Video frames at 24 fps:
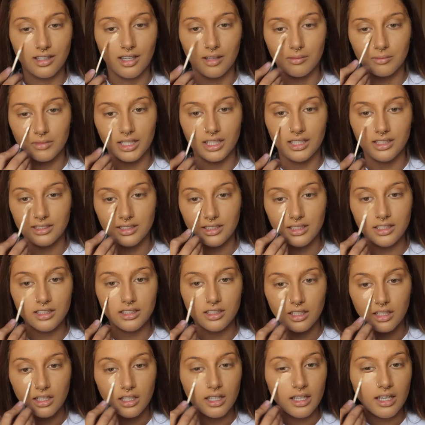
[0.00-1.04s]
I'm lazy.
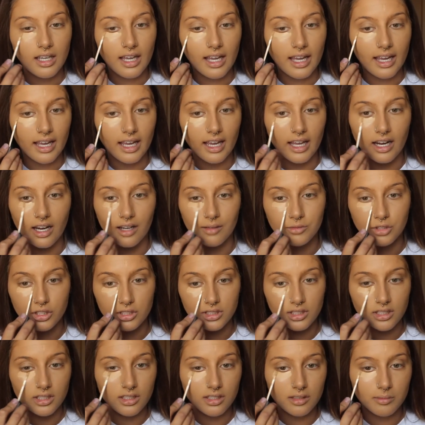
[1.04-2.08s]
And I'm
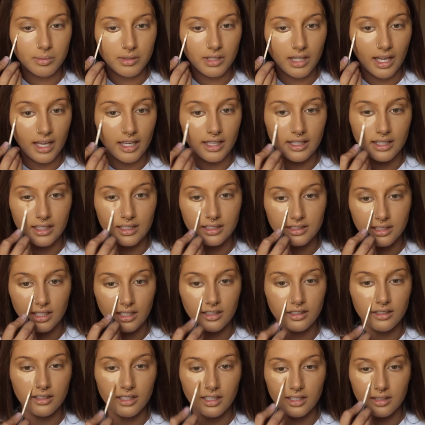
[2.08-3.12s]
just going to apply this
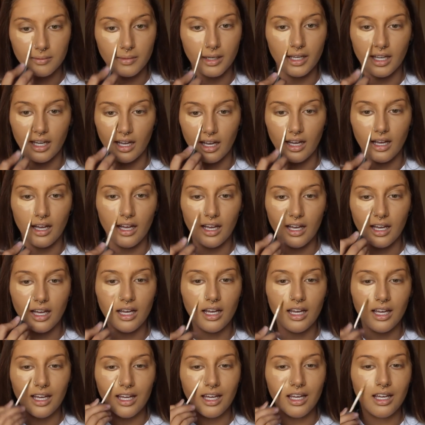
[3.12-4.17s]
underneath my
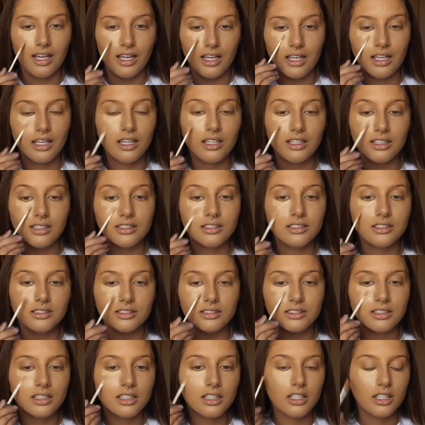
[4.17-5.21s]

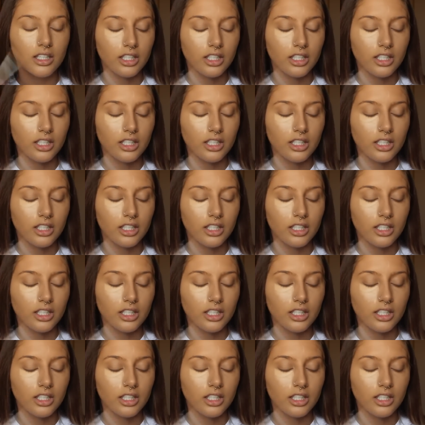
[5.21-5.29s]
eyes.